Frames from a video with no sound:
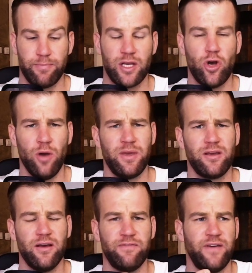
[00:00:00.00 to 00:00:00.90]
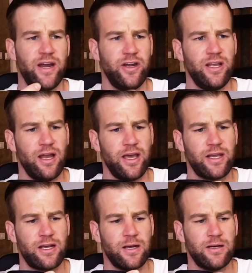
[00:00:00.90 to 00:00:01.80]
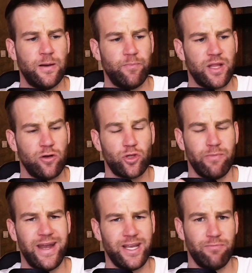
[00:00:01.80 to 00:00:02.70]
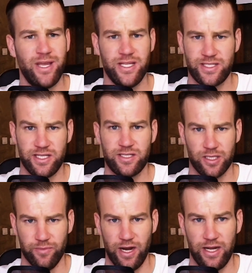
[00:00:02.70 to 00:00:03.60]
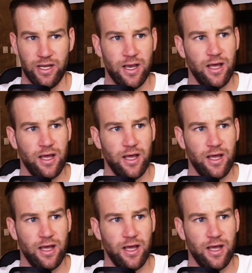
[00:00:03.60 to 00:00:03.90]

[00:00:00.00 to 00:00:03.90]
becoming a very like automatic mini system, right?